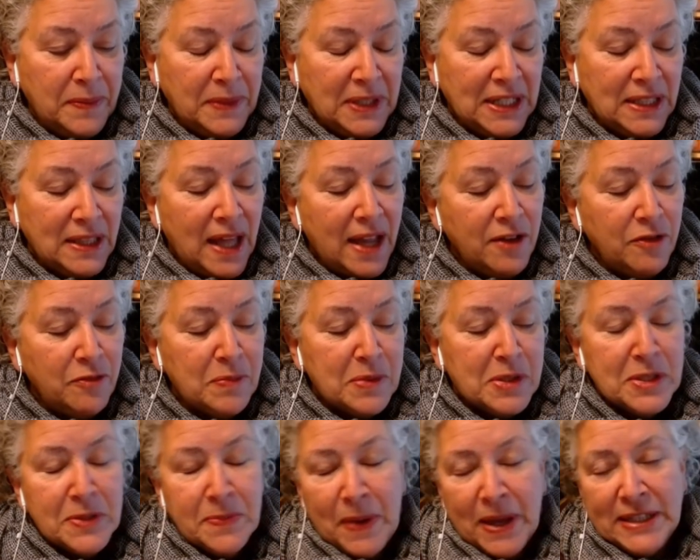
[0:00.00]
life
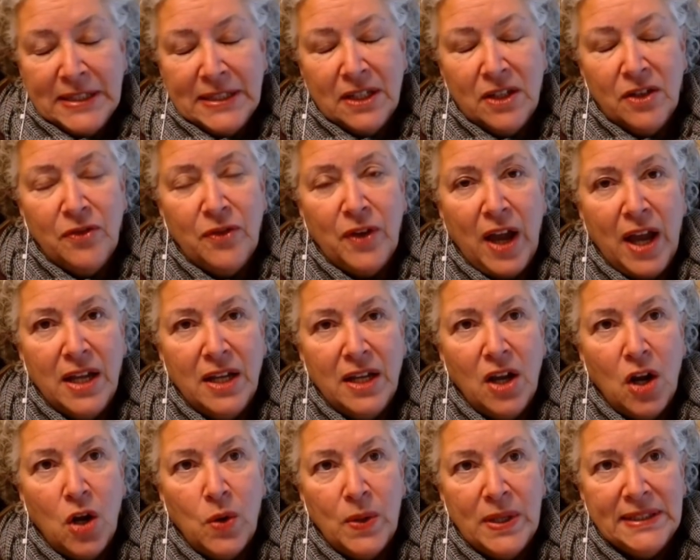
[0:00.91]
perspective, I
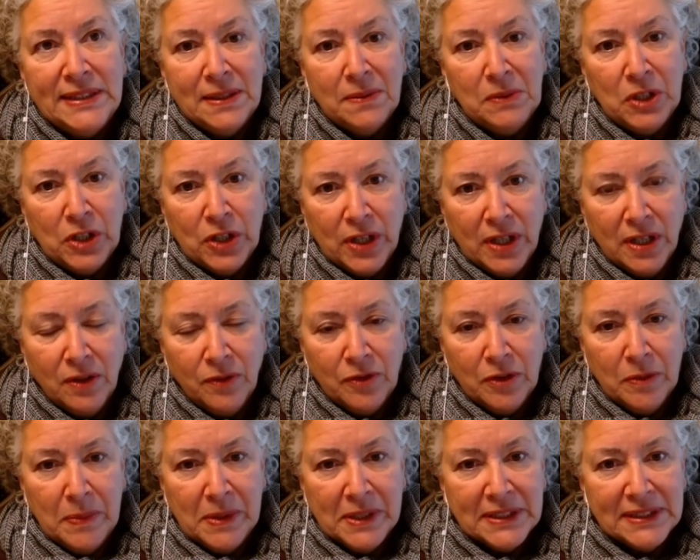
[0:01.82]
always am looking for
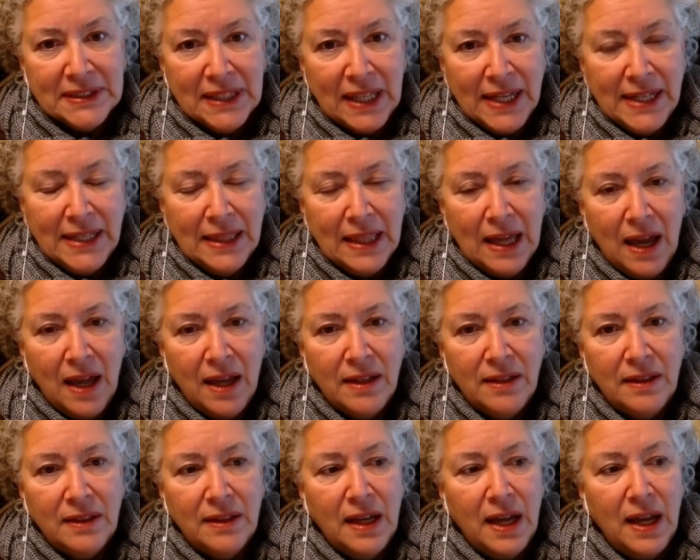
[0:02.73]
books like
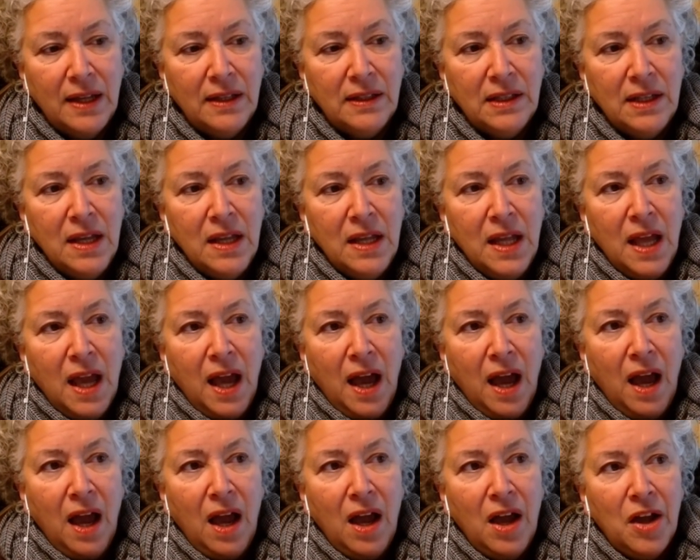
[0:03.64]
that that
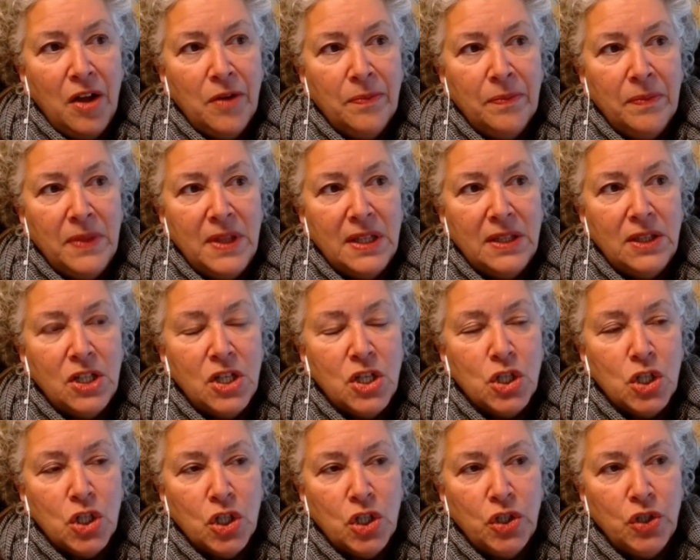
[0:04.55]
the
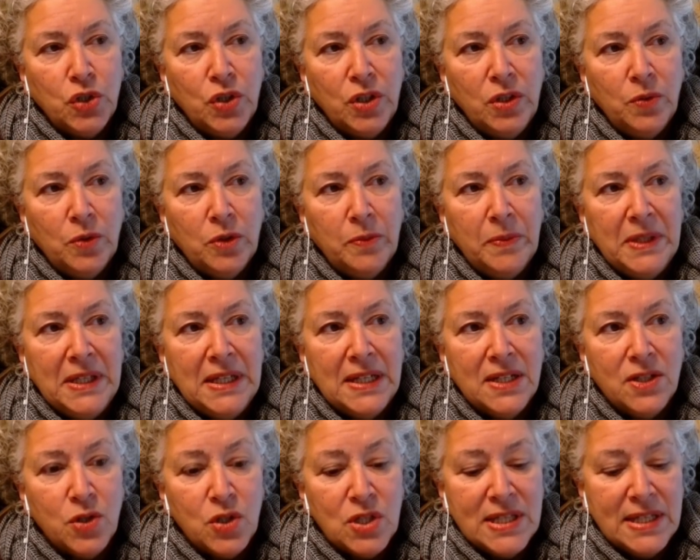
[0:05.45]
children will be
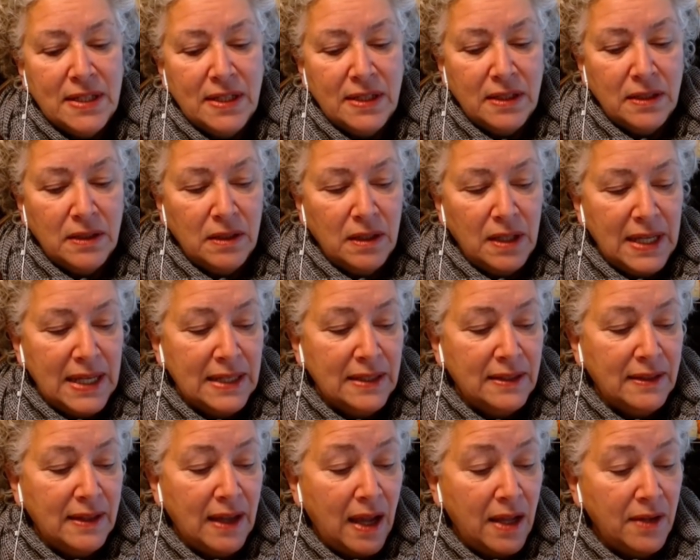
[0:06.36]
interested in
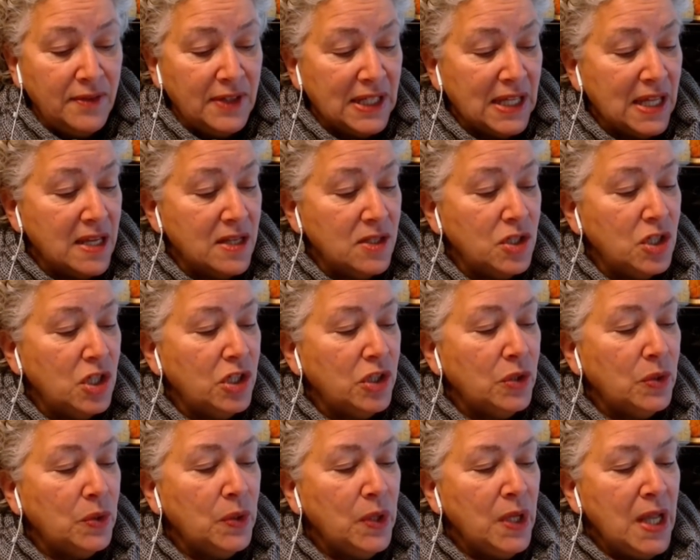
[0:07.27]
diving
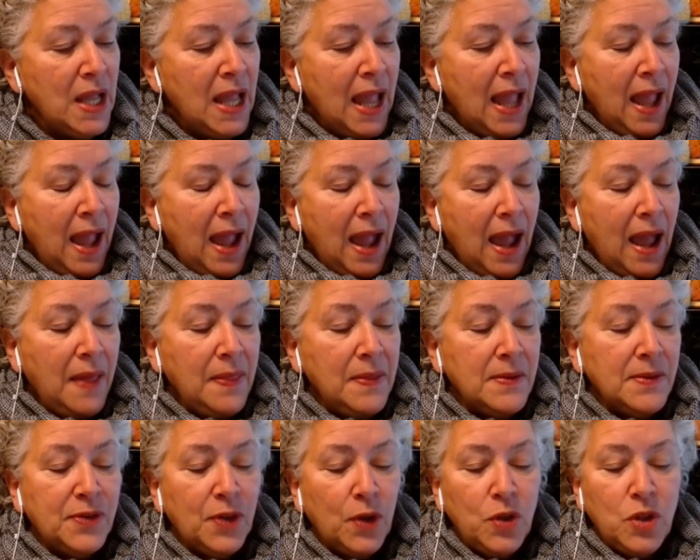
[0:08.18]
into. And
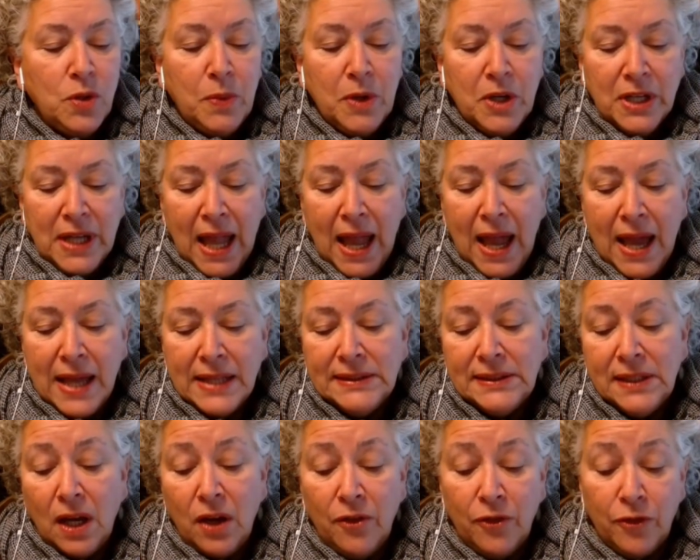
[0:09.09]
so the book has
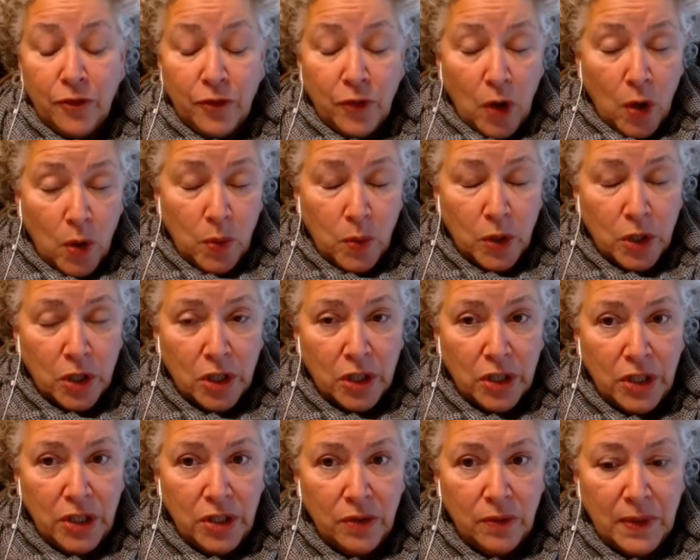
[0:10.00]
a
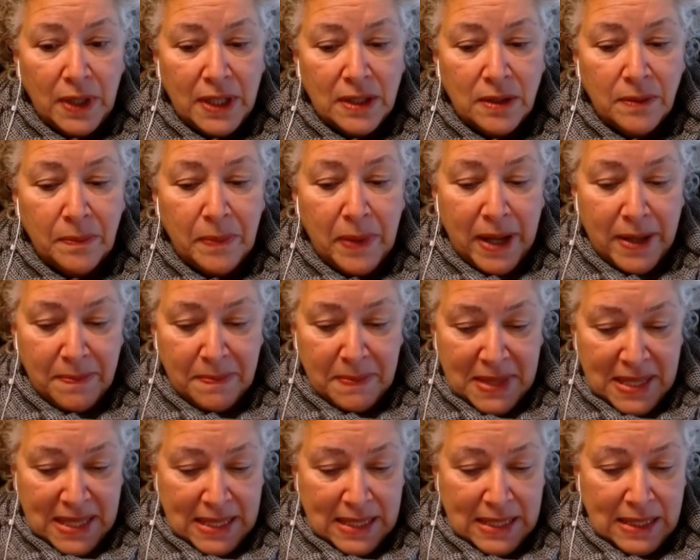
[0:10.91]
foreword written by
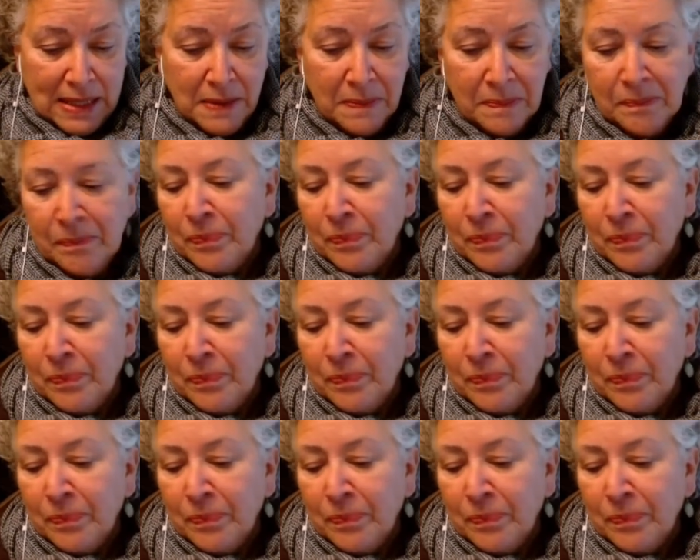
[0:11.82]
me